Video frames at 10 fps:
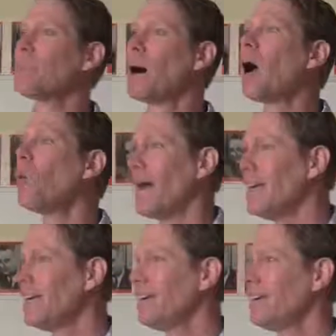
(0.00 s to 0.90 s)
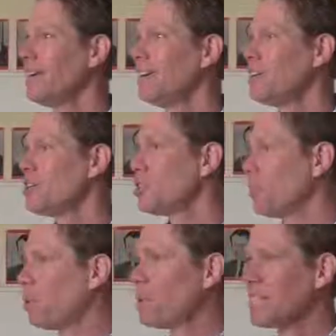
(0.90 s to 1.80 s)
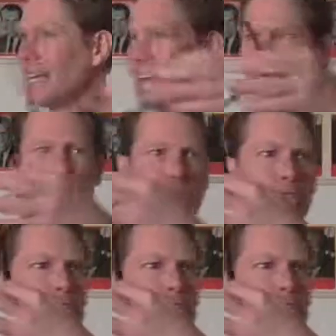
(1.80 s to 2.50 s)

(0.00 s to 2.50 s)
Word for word: a poet to put together